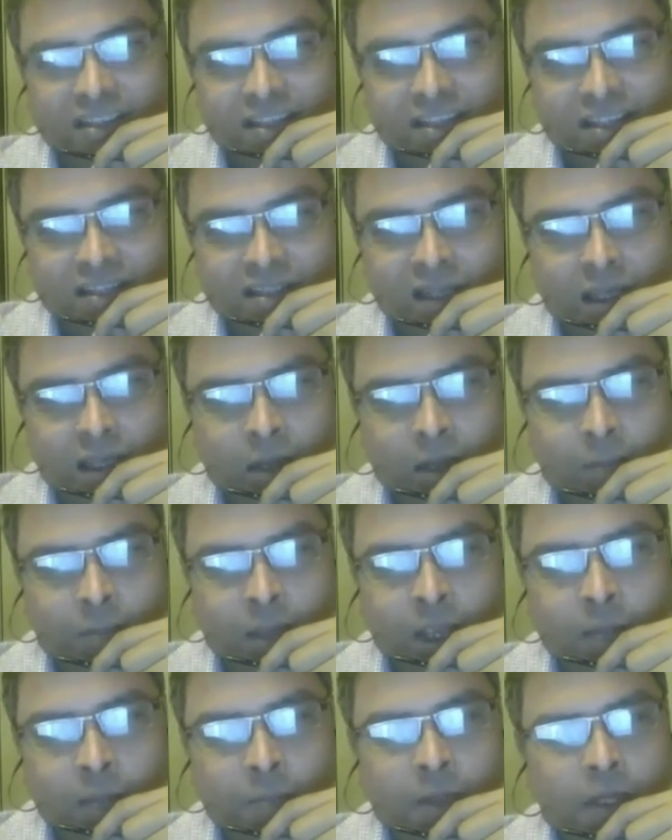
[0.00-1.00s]
sales are
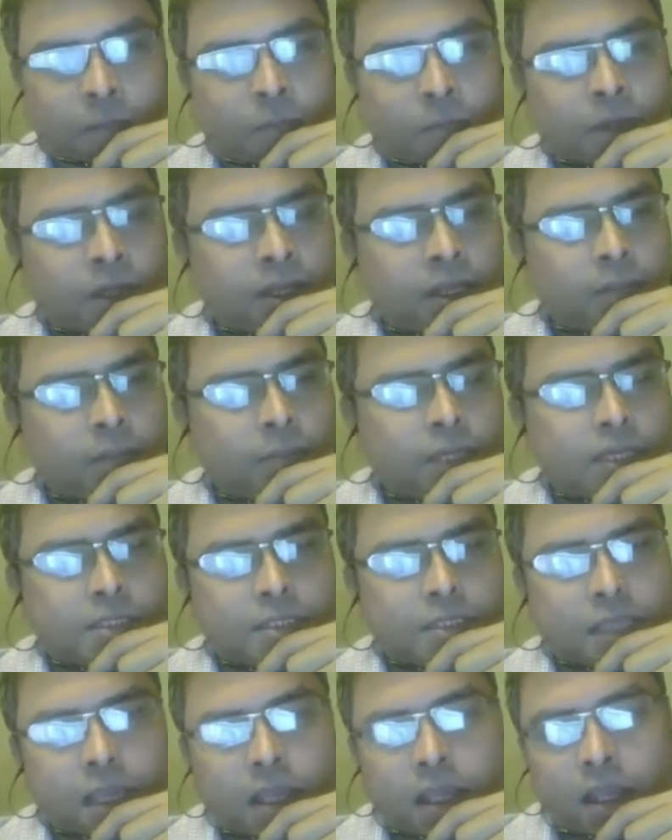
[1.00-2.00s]
happening per day,
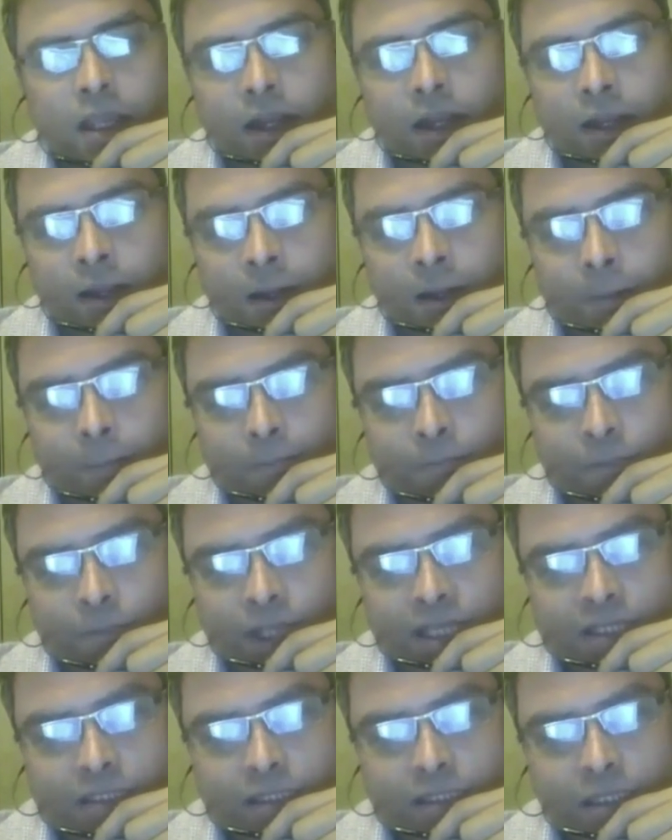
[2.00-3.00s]
because
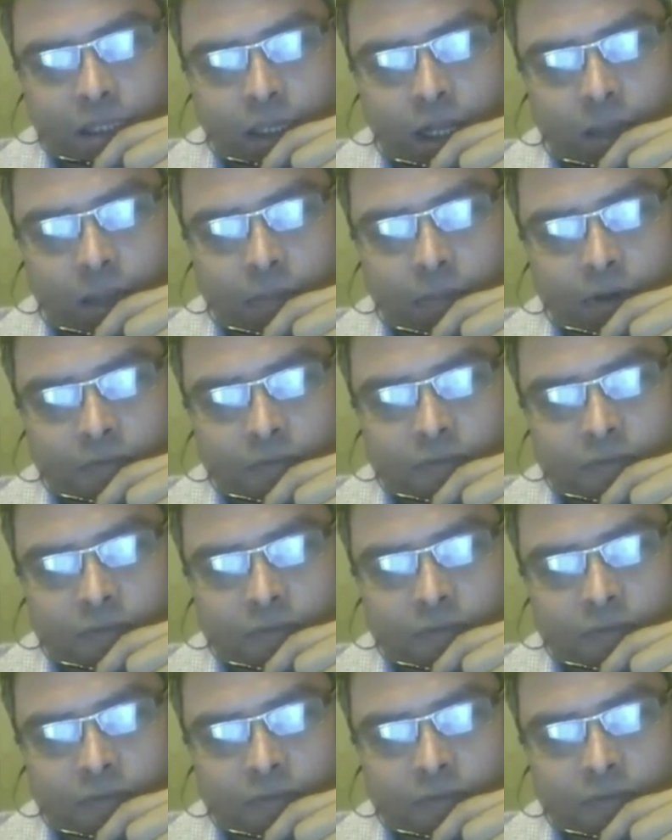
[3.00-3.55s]
the number of